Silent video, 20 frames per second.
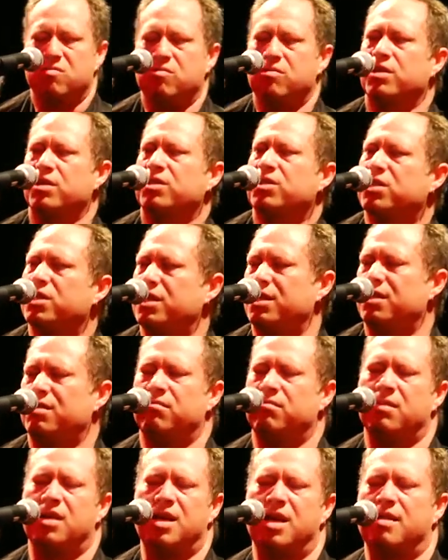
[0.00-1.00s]
what's
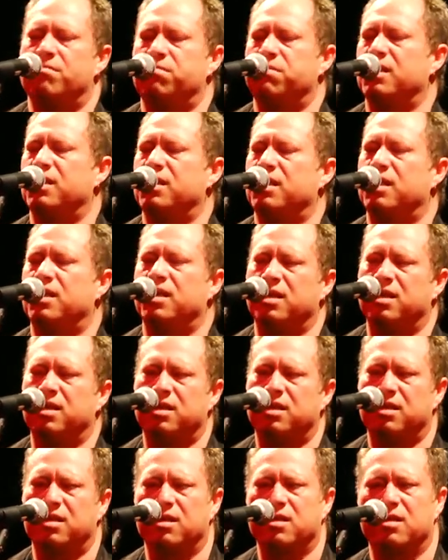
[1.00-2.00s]
in my
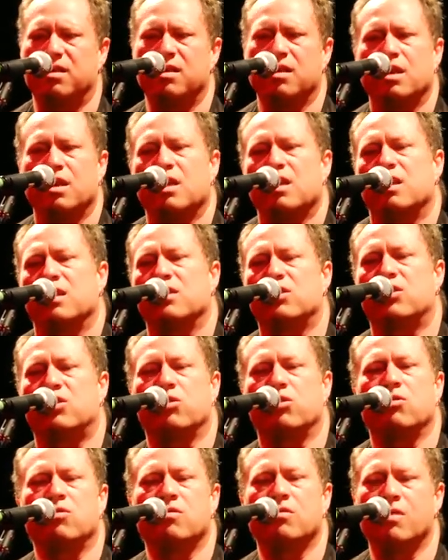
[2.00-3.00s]
blood is
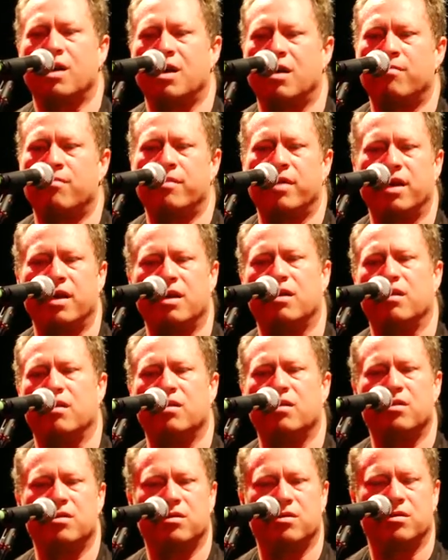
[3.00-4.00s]
who I'm made
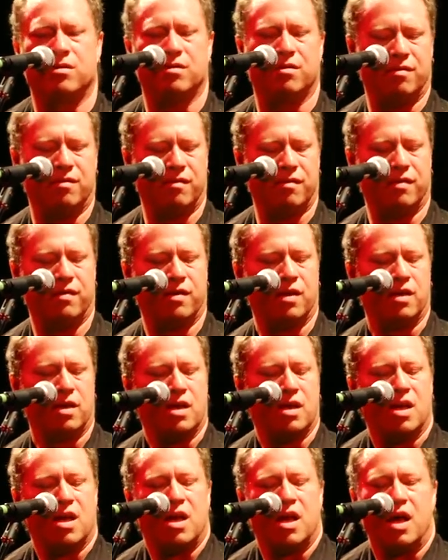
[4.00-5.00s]
of.
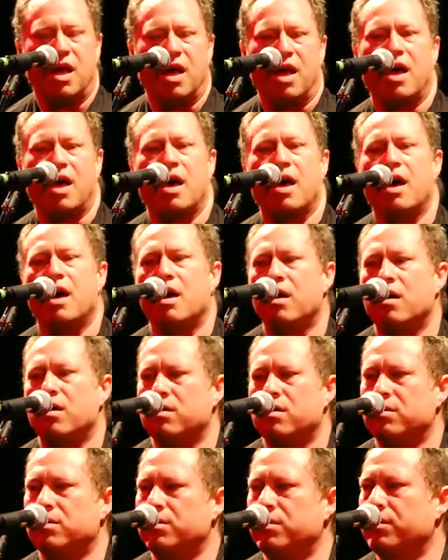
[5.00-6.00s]

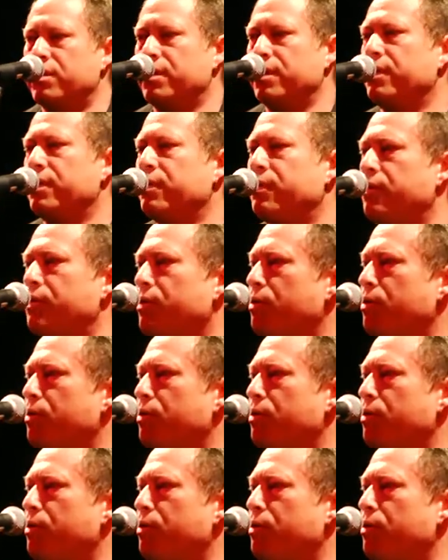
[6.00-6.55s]
Out in